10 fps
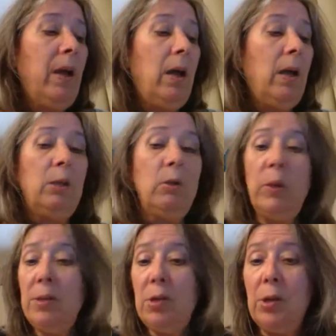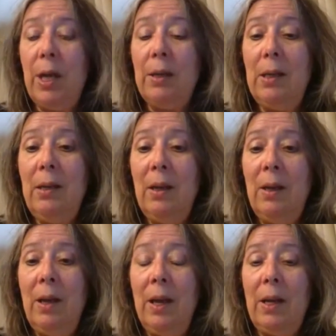Louise Genetti
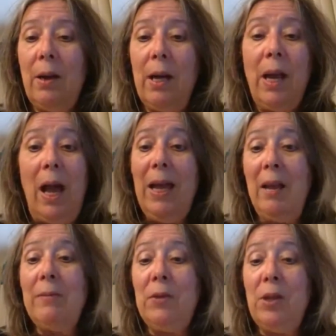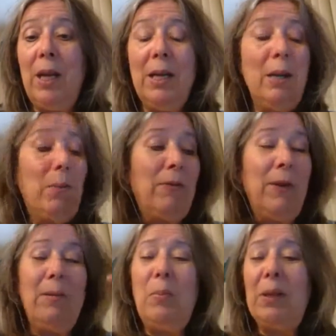and I have Genetti in my
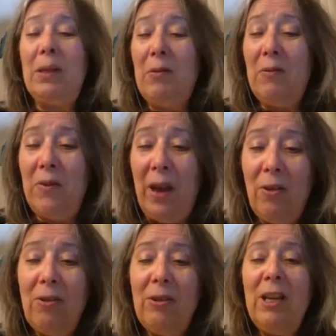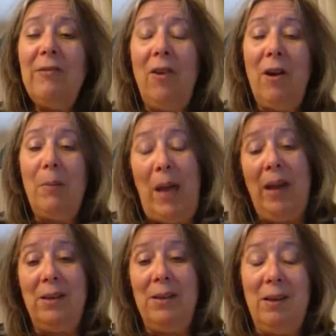family, but they're very far
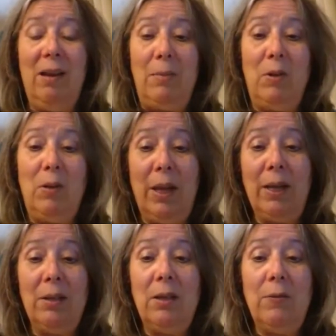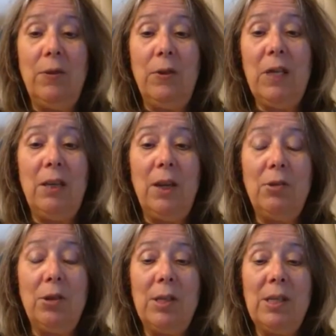back in time. They're like in the
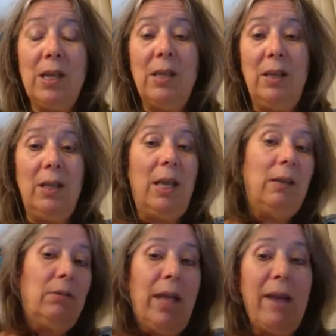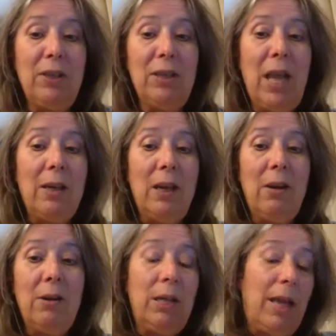1500s, and then they left that
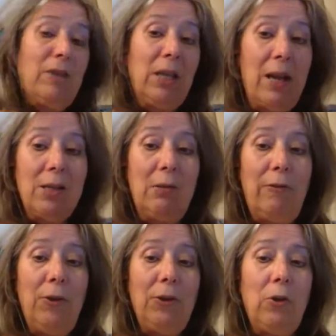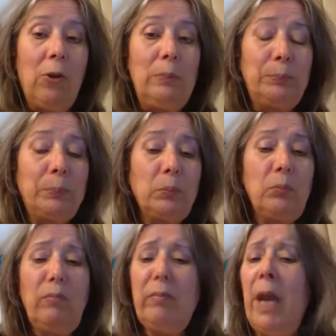area, left Castelfondo,
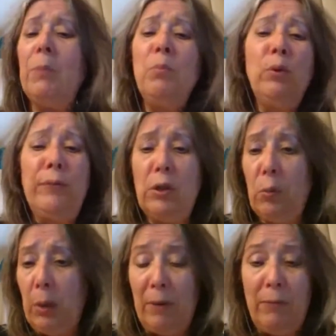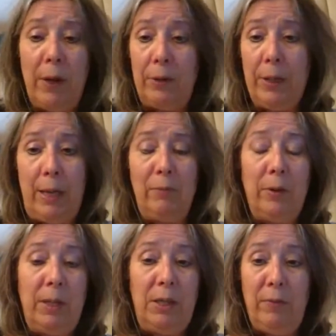and moved to where my father came
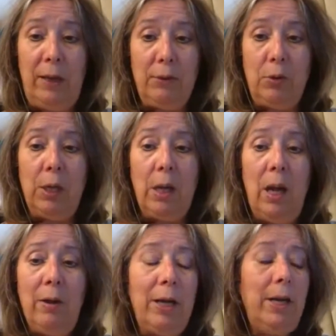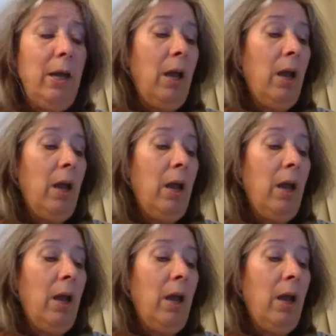from in Val Giudicarie.